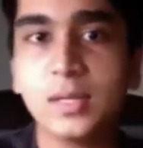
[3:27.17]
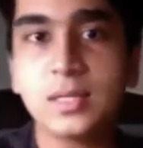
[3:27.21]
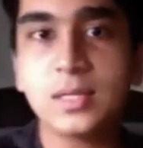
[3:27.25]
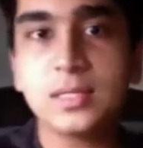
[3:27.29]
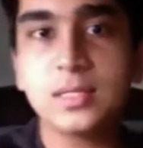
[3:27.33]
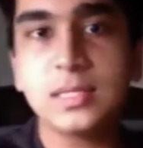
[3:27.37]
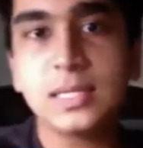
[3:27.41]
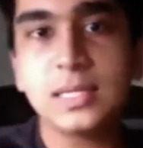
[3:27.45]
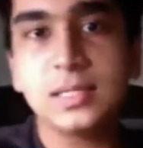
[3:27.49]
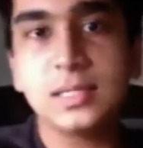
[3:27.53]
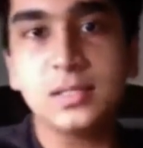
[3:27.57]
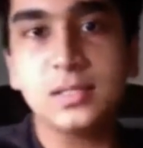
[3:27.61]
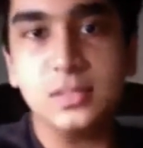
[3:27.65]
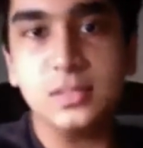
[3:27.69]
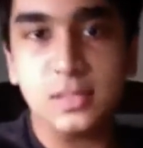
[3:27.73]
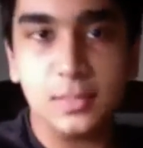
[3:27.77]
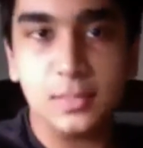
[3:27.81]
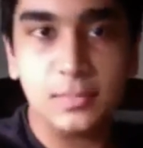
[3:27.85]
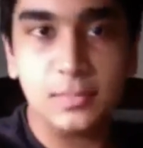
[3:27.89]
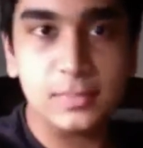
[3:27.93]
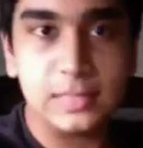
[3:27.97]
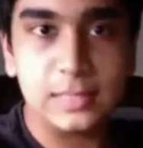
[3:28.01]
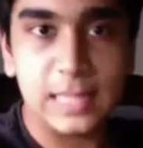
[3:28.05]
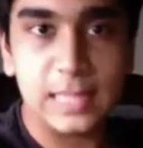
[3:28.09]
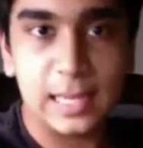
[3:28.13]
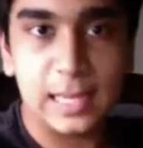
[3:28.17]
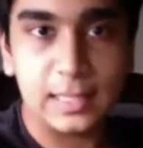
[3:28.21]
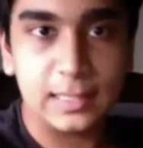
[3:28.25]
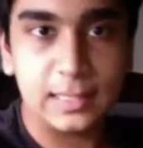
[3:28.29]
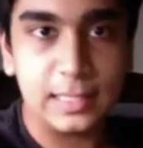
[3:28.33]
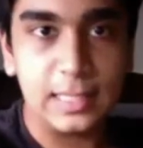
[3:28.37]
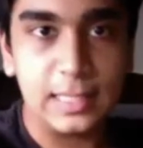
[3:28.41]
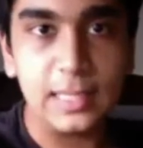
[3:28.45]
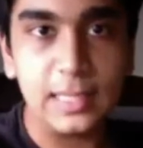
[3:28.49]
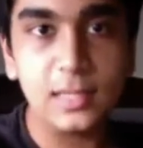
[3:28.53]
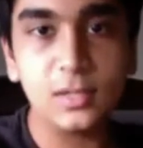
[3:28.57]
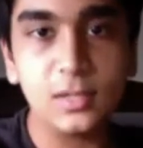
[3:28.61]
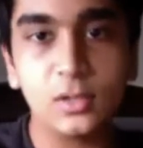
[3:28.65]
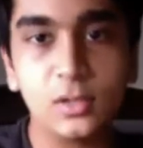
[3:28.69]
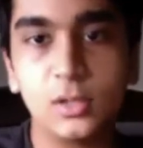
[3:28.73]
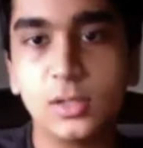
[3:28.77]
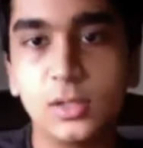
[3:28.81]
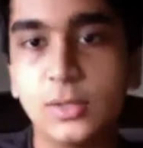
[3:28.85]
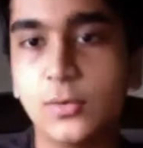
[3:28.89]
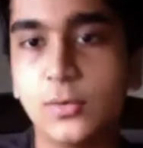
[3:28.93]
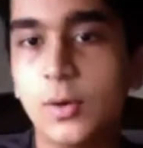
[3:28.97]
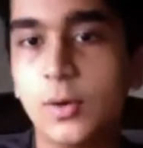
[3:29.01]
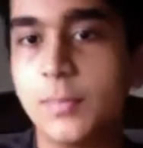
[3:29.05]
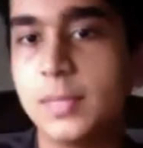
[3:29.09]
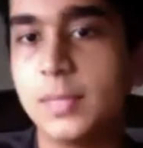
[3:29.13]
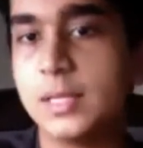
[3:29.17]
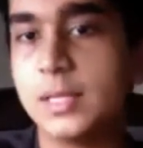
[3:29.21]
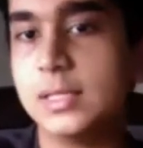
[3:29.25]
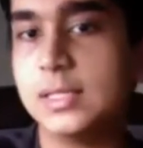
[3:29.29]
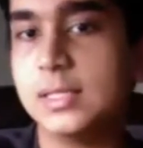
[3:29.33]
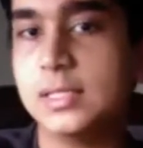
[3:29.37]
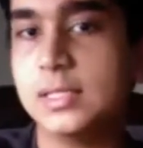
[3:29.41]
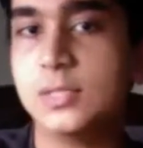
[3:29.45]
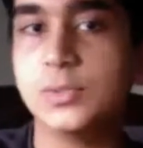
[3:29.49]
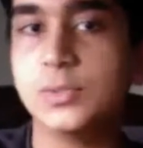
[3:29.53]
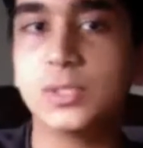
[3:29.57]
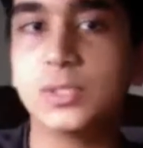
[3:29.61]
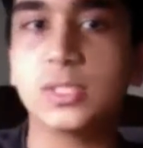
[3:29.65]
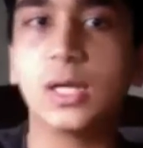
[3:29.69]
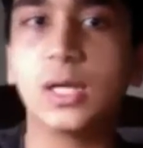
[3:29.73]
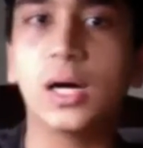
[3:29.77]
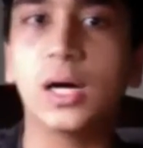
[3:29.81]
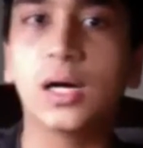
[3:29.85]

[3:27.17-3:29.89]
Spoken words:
to teach you some technique or do you want me to teach you a song?